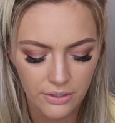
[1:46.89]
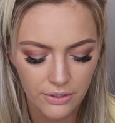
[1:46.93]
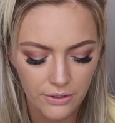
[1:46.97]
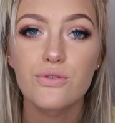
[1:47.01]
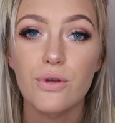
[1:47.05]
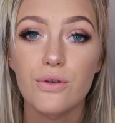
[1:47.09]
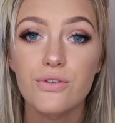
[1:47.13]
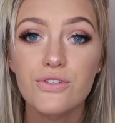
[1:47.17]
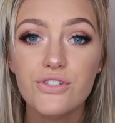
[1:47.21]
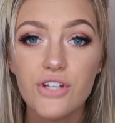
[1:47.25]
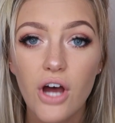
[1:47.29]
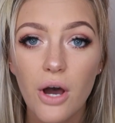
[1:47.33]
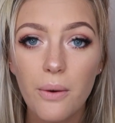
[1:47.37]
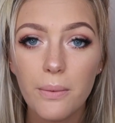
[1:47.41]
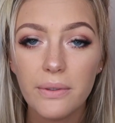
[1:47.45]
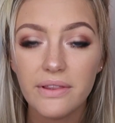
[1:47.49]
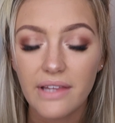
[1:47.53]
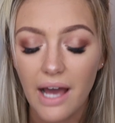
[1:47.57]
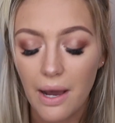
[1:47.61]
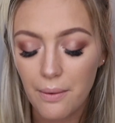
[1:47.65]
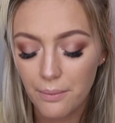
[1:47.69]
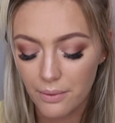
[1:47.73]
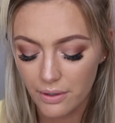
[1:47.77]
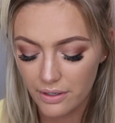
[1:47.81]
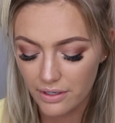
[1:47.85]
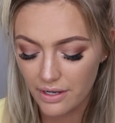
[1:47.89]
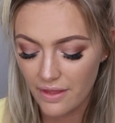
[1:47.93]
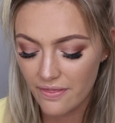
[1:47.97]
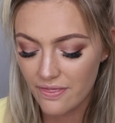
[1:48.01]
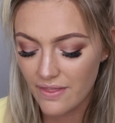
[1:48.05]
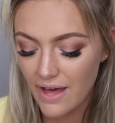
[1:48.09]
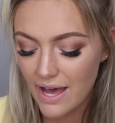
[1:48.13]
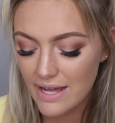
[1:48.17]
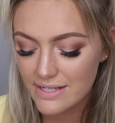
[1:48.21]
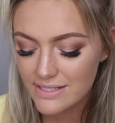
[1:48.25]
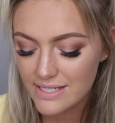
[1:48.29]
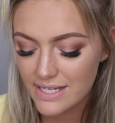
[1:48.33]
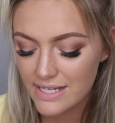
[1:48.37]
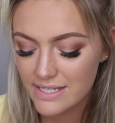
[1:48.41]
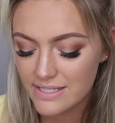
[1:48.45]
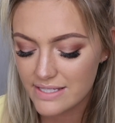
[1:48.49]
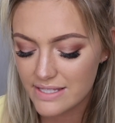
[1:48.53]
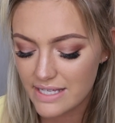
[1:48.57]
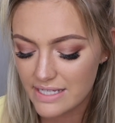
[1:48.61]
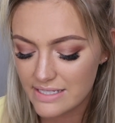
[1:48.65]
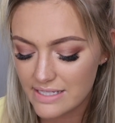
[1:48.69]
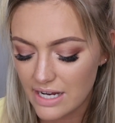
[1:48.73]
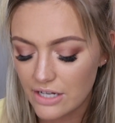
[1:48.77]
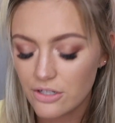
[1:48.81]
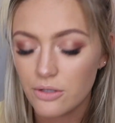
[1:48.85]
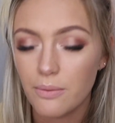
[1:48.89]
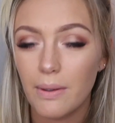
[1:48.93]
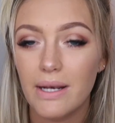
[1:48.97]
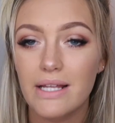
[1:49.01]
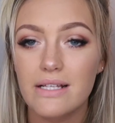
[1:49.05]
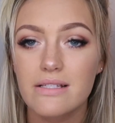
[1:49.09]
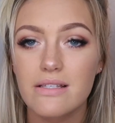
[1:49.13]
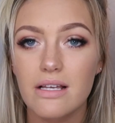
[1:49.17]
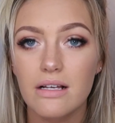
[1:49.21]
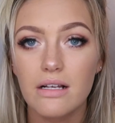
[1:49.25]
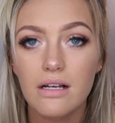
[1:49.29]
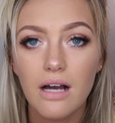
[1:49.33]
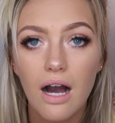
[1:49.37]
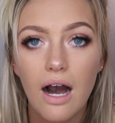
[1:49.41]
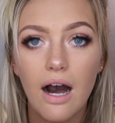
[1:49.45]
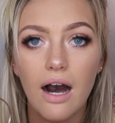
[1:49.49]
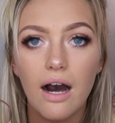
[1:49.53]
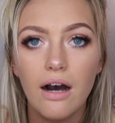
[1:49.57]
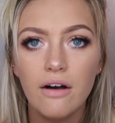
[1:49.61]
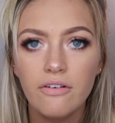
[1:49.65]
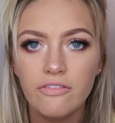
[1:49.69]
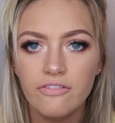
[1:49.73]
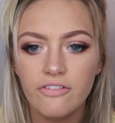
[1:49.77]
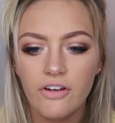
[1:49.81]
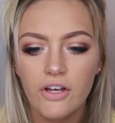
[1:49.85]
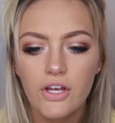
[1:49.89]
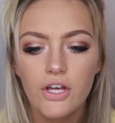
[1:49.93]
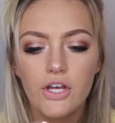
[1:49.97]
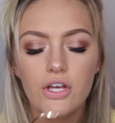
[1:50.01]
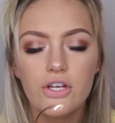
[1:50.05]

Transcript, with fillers: So I'll start with that one and that is the Daniel Wellington cuff.